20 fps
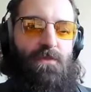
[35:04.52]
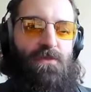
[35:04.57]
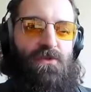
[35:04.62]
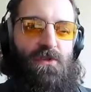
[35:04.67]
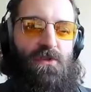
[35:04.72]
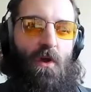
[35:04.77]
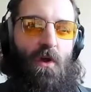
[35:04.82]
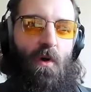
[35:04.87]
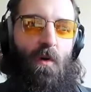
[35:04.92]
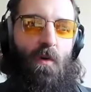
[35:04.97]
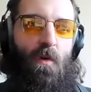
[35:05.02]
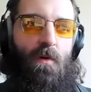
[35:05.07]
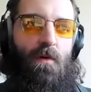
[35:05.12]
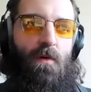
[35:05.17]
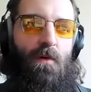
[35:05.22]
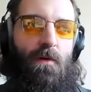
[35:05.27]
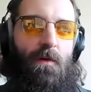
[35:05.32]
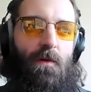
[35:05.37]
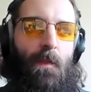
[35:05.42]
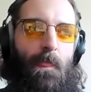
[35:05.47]
So
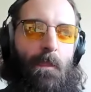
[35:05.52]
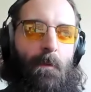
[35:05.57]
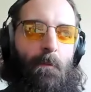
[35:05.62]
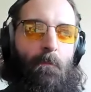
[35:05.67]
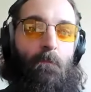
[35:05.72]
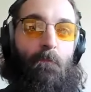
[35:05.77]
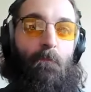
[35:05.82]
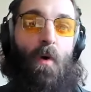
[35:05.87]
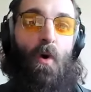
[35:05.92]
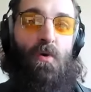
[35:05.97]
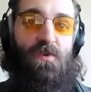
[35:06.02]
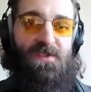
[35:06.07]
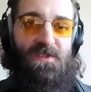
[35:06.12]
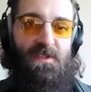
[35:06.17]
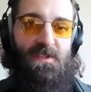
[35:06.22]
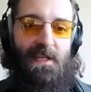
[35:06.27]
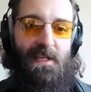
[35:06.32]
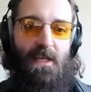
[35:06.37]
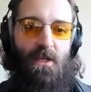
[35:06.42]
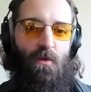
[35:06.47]

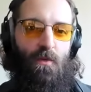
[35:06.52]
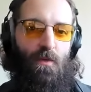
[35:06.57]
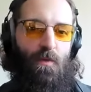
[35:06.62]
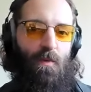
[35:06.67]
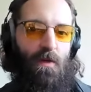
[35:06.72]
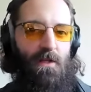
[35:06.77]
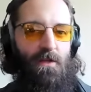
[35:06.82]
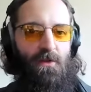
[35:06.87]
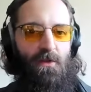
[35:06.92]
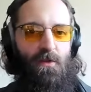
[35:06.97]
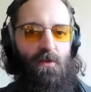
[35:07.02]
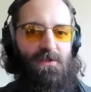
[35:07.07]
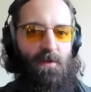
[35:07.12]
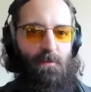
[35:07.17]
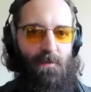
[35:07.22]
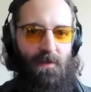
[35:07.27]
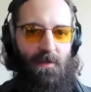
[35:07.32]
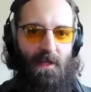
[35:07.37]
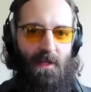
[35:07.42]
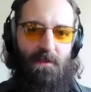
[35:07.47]
mostly you would want to do
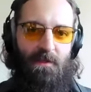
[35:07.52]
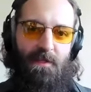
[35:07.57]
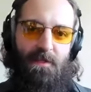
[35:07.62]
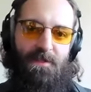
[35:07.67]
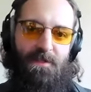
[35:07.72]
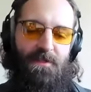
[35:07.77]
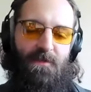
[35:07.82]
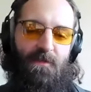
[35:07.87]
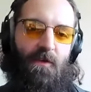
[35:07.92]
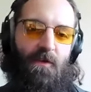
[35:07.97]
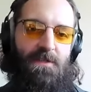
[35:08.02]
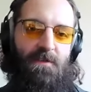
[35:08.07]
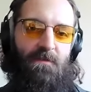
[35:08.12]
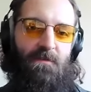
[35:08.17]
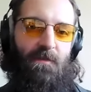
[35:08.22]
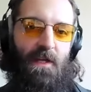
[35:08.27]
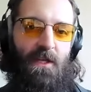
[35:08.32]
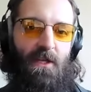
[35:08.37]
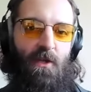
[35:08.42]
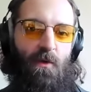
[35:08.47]
something like this as far as a
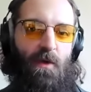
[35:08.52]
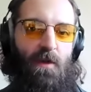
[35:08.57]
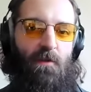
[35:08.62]
venue.